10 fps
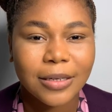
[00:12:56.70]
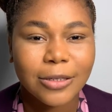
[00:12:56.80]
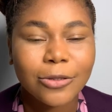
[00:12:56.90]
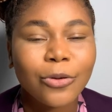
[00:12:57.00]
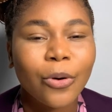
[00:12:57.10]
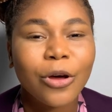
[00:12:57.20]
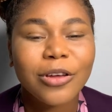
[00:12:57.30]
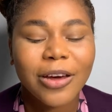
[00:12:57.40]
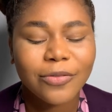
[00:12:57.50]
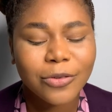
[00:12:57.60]
So all you
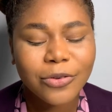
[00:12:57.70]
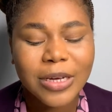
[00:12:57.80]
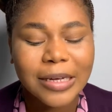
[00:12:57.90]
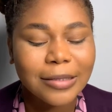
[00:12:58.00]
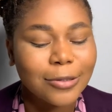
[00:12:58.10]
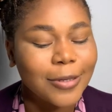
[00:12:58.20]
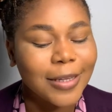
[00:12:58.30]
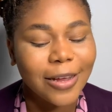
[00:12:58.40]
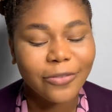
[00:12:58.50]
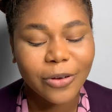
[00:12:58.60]
have to do is to
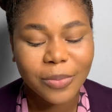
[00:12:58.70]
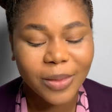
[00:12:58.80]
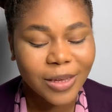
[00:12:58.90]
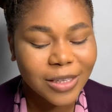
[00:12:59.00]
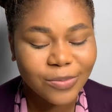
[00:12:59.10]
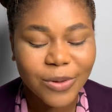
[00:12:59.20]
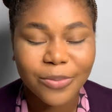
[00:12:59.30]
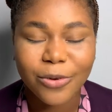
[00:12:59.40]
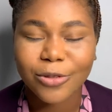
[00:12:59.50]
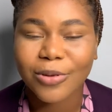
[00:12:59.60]
learn from those
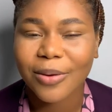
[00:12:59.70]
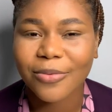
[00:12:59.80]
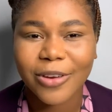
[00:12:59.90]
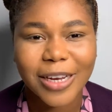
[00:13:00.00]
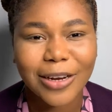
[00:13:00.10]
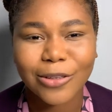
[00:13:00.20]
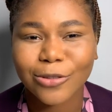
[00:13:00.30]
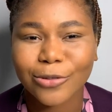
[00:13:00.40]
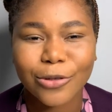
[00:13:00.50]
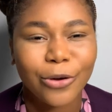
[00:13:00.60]
people to upgrade
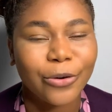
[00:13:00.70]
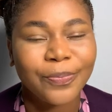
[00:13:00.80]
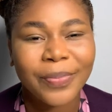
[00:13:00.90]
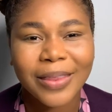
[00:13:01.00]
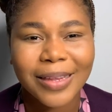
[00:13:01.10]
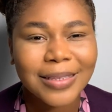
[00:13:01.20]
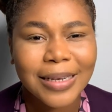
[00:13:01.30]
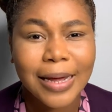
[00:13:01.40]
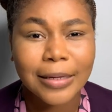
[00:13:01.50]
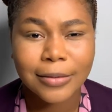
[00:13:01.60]
onto your next
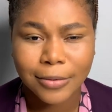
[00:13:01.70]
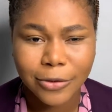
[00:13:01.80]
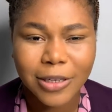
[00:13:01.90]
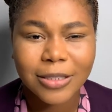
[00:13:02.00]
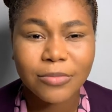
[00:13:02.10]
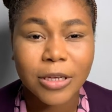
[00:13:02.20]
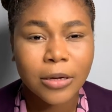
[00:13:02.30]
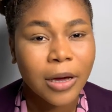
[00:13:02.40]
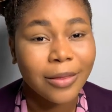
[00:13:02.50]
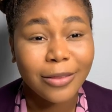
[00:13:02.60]
clients. Trust me,
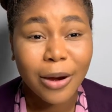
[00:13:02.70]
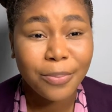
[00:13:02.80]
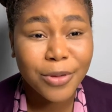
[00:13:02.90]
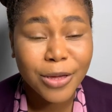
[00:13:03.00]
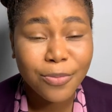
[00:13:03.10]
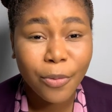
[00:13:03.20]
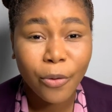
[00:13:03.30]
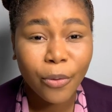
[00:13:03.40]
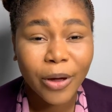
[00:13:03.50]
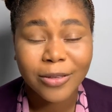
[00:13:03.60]
there are
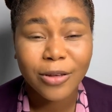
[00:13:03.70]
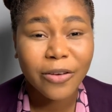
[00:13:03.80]
people, it's not